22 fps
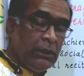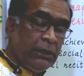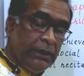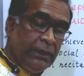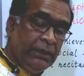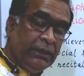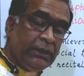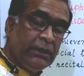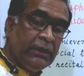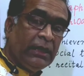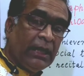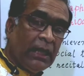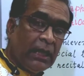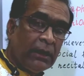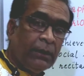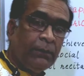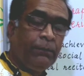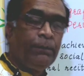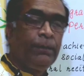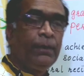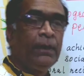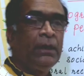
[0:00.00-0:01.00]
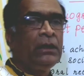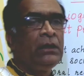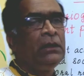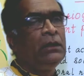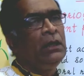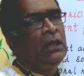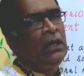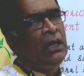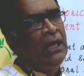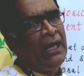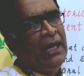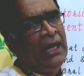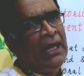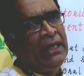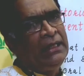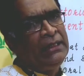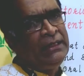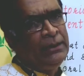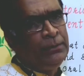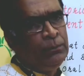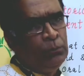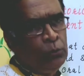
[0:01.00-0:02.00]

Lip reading: in the Harappan and the